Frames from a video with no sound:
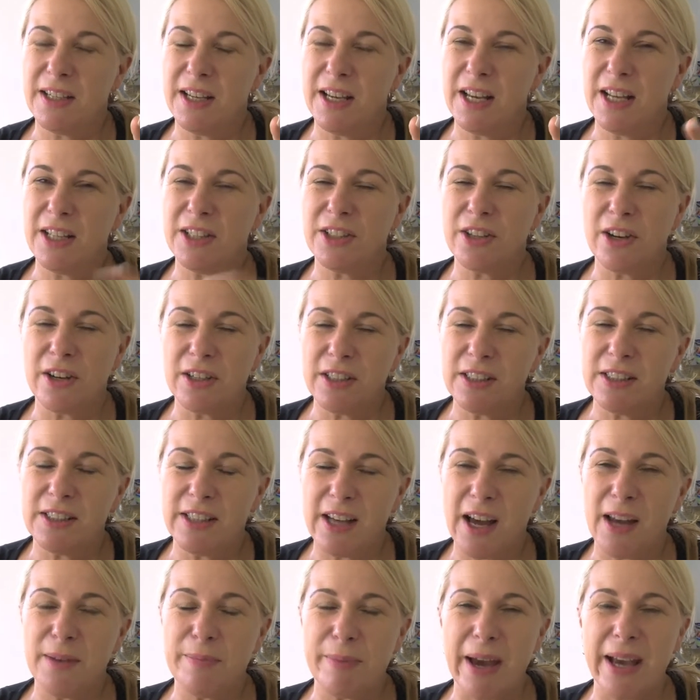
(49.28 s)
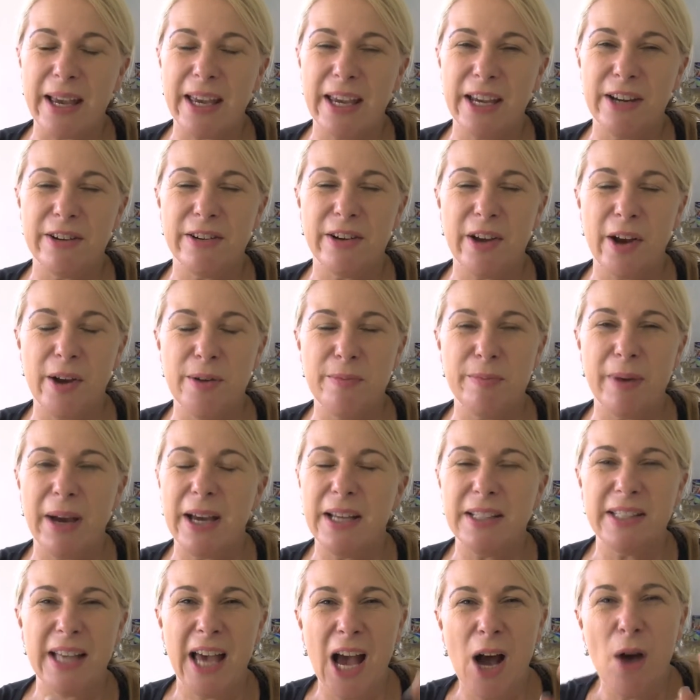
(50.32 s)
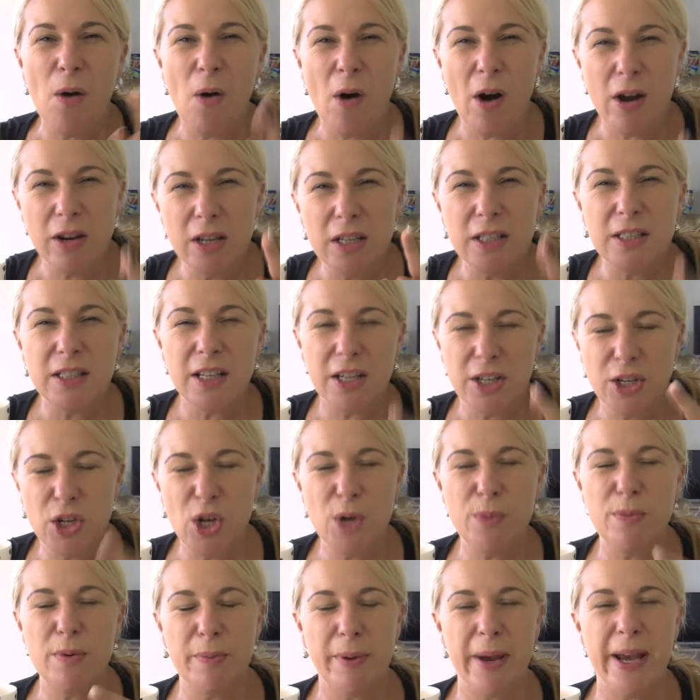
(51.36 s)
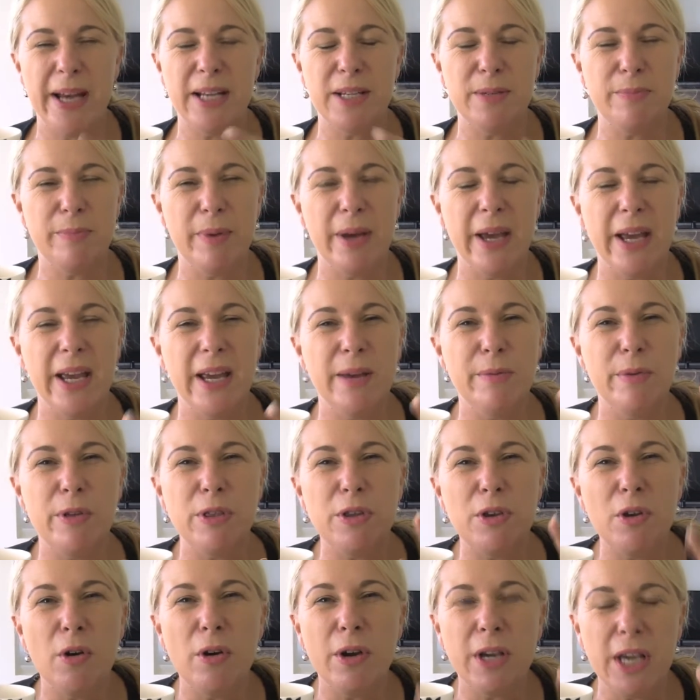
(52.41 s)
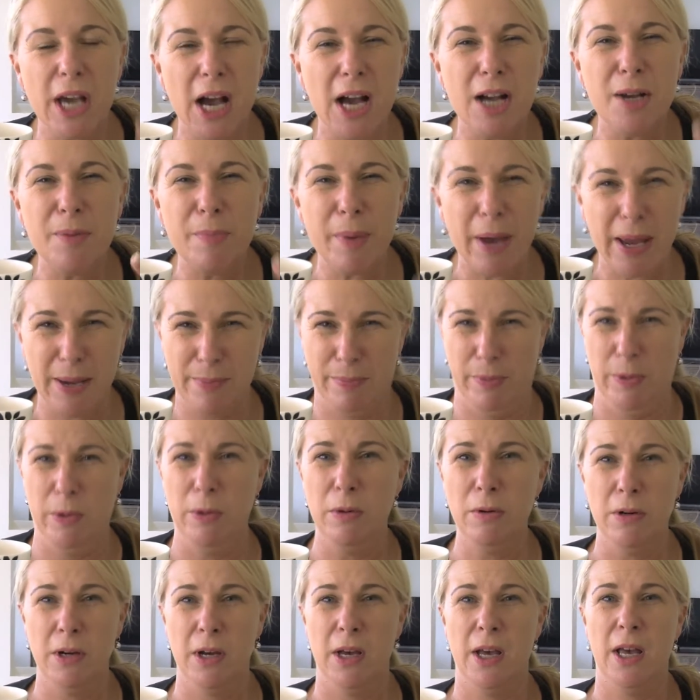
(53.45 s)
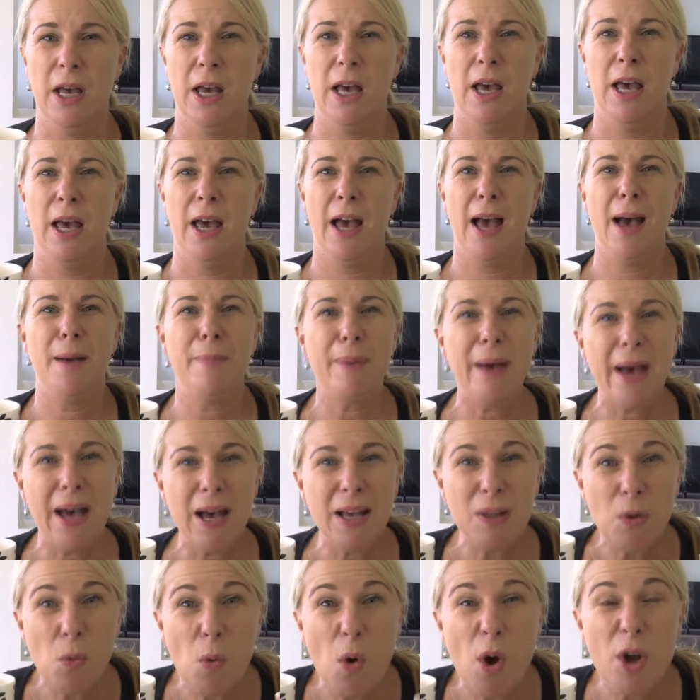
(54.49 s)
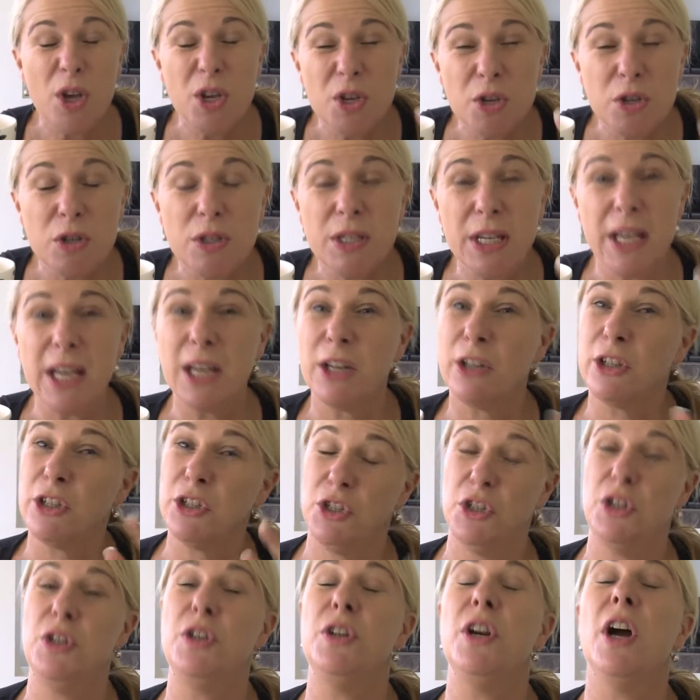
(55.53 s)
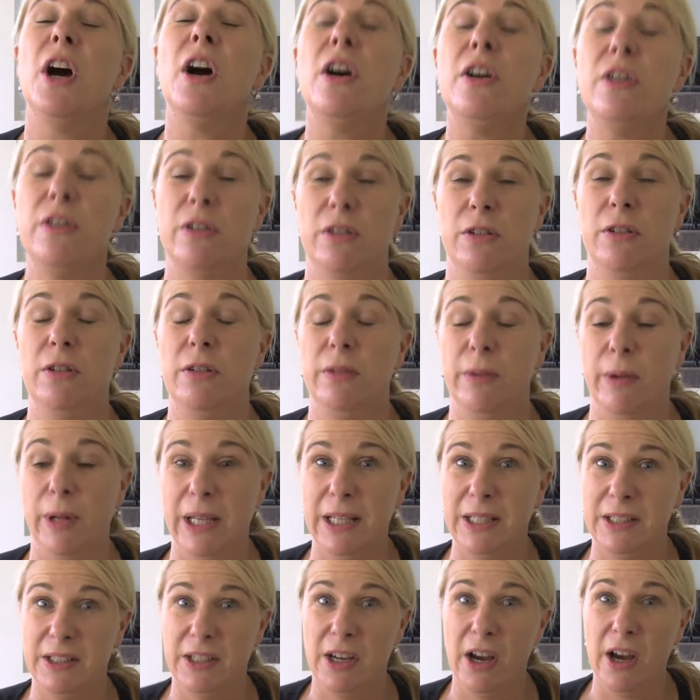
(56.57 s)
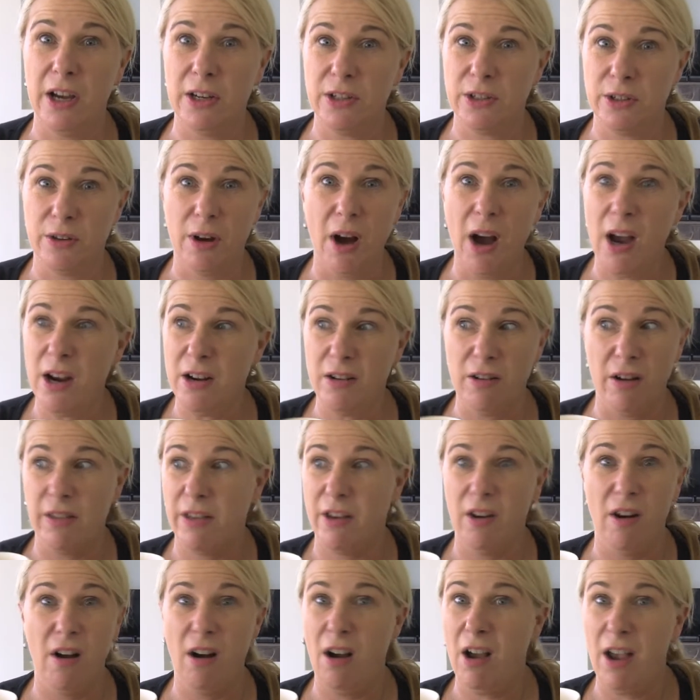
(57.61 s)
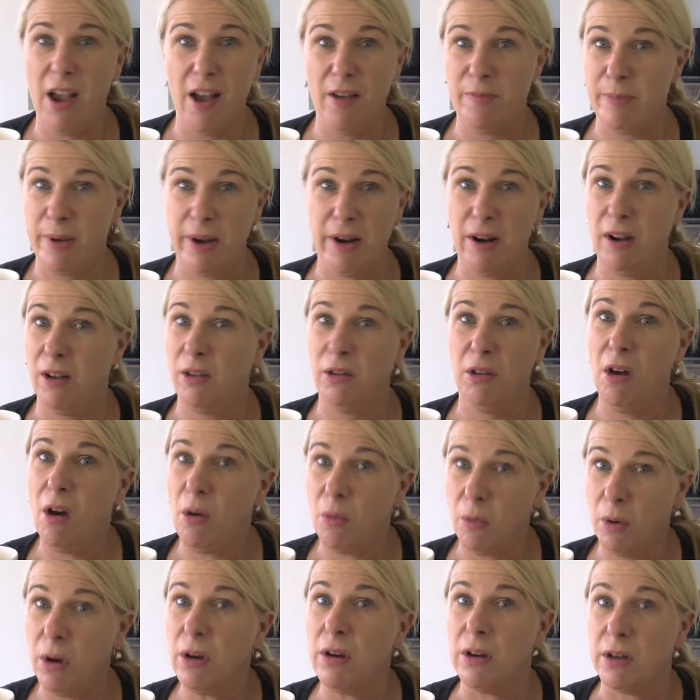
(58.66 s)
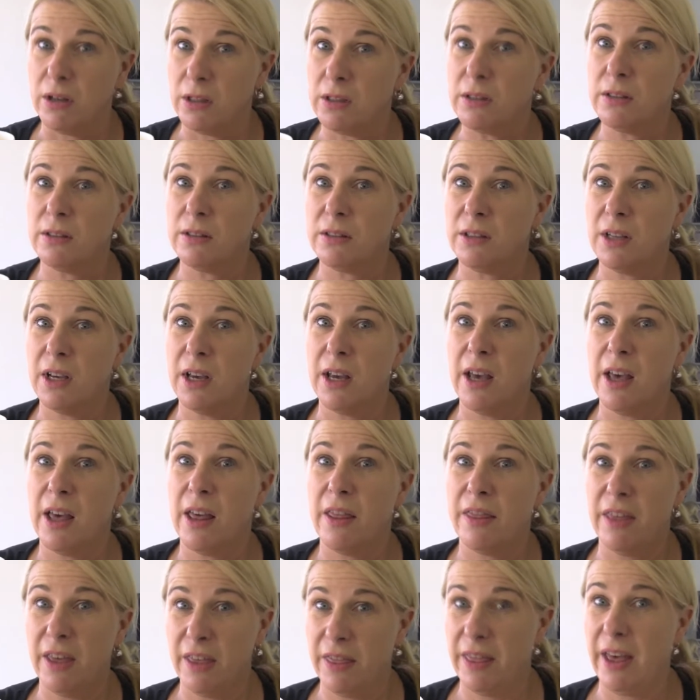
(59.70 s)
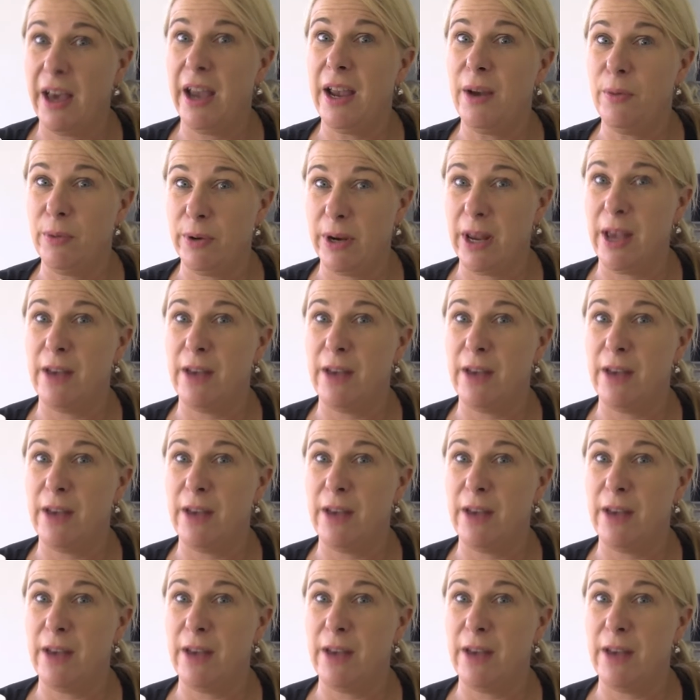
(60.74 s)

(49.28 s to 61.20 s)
it's got to start back here at home base. How honest are you prepared to be with your young people about what you did? Because you know, or at least I do, I know that I have been a lot worse than they would